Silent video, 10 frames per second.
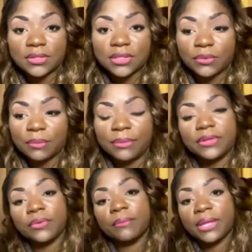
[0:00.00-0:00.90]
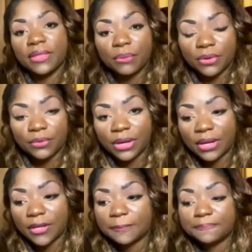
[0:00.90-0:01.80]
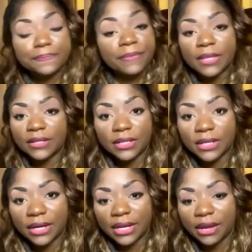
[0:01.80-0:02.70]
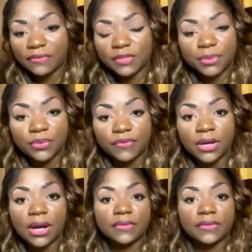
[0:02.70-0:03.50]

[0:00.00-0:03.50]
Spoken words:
There were men that were created that did not have the Spirit of God.